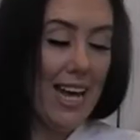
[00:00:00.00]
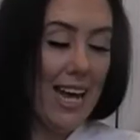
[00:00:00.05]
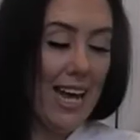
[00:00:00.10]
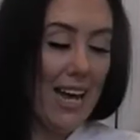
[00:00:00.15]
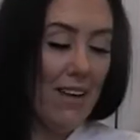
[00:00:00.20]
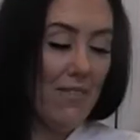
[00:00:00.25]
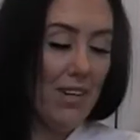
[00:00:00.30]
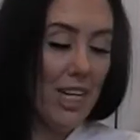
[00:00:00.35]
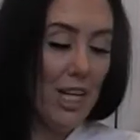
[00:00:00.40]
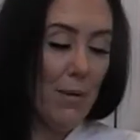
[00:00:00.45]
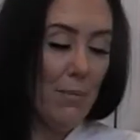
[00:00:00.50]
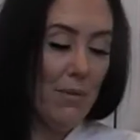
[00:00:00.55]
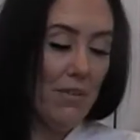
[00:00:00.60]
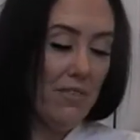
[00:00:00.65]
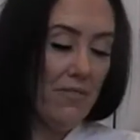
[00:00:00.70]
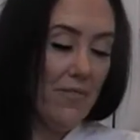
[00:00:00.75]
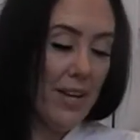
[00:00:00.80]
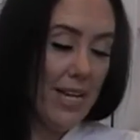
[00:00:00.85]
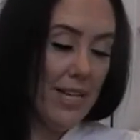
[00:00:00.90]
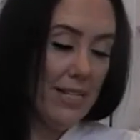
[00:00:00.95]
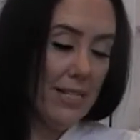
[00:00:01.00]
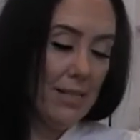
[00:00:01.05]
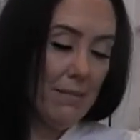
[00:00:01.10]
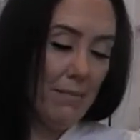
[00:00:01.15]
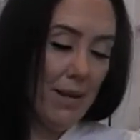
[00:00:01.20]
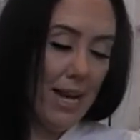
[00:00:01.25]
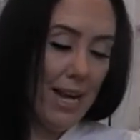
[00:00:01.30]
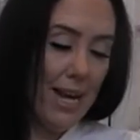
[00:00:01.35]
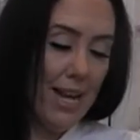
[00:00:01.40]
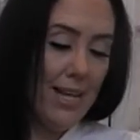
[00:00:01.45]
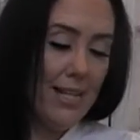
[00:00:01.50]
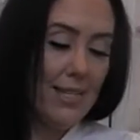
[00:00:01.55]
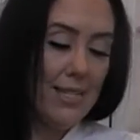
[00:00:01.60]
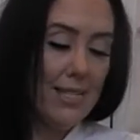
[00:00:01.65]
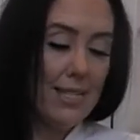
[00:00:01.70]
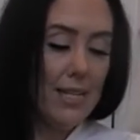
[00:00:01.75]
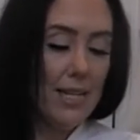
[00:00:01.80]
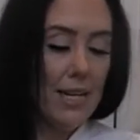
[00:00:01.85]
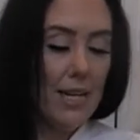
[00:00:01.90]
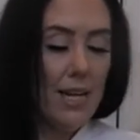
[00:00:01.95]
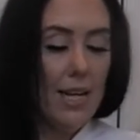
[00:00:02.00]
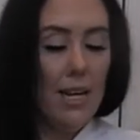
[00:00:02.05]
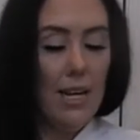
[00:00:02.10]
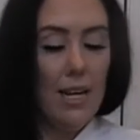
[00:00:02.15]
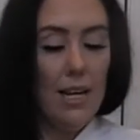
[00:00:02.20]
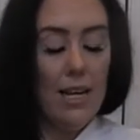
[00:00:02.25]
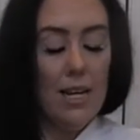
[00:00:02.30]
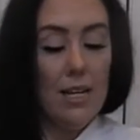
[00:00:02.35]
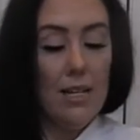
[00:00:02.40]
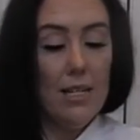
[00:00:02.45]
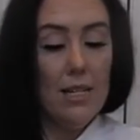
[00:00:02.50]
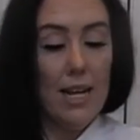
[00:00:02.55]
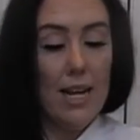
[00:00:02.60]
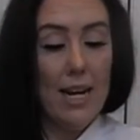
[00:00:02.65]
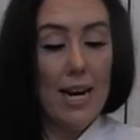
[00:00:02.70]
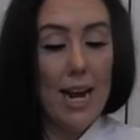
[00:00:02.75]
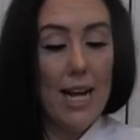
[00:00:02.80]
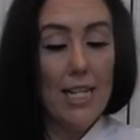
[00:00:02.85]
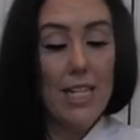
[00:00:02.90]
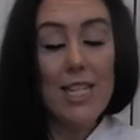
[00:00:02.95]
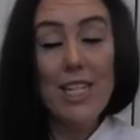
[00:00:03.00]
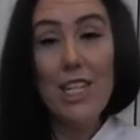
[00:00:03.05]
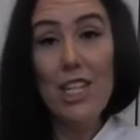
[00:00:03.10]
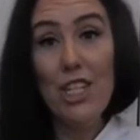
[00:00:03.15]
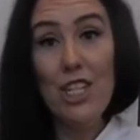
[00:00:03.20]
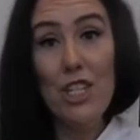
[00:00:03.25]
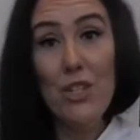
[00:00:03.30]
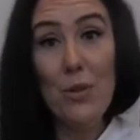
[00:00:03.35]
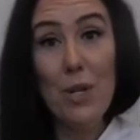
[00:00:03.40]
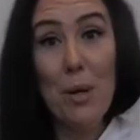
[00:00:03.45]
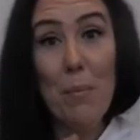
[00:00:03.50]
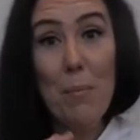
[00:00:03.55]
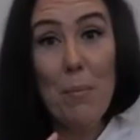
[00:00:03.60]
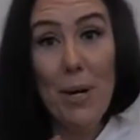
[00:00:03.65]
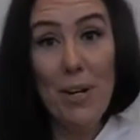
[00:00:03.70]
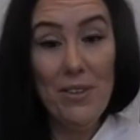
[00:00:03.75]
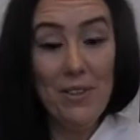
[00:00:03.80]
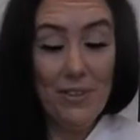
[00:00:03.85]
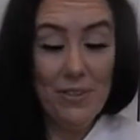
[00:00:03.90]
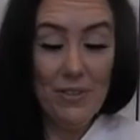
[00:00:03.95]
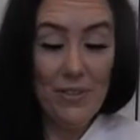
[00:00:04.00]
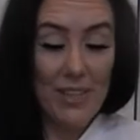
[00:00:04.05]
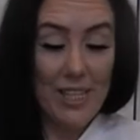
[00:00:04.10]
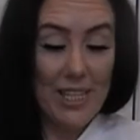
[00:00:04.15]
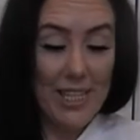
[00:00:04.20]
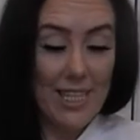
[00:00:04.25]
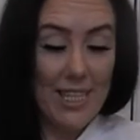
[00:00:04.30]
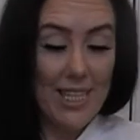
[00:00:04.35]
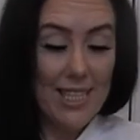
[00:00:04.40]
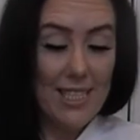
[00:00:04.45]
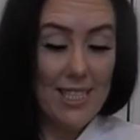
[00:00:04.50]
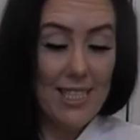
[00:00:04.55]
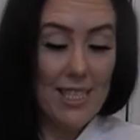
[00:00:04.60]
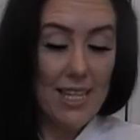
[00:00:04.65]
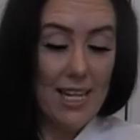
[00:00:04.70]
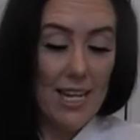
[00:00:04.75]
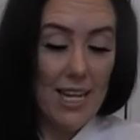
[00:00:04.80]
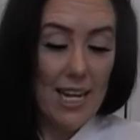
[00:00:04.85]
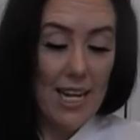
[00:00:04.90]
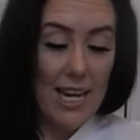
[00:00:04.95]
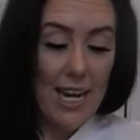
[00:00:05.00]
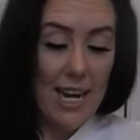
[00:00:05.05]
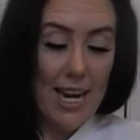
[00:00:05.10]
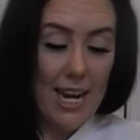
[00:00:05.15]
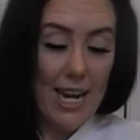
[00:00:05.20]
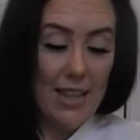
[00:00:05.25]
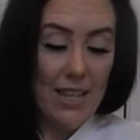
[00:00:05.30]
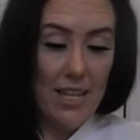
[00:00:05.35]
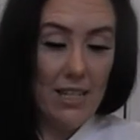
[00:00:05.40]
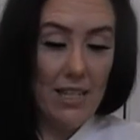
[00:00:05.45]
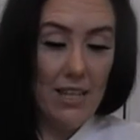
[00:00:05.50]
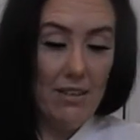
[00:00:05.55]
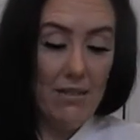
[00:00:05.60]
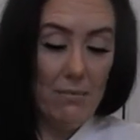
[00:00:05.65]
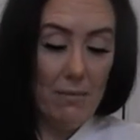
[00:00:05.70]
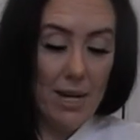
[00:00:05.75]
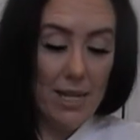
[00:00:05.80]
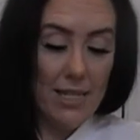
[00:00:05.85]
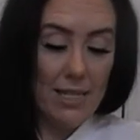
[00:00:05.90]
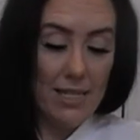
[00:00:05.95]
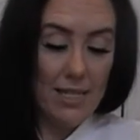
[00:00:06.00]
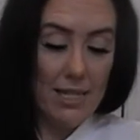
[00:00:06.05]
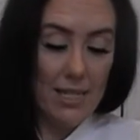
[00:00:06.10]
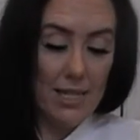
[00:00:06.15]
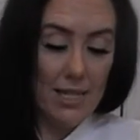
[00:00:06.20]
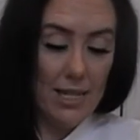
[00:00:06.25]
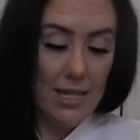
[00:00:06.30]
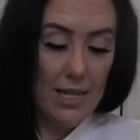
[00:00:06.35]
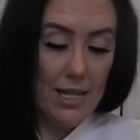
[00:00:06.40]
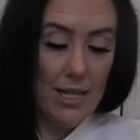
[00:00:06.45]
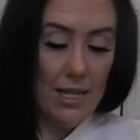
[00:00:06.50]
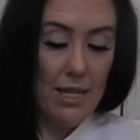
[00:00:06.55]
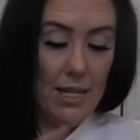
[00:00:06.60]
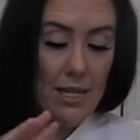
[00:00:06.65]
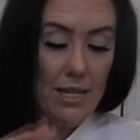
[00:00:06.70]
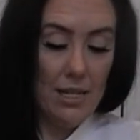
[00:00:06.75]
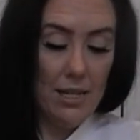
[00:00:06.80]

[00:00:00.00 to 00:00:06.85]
I have a couple face masks, and I did enjoy both of these, and they left my skin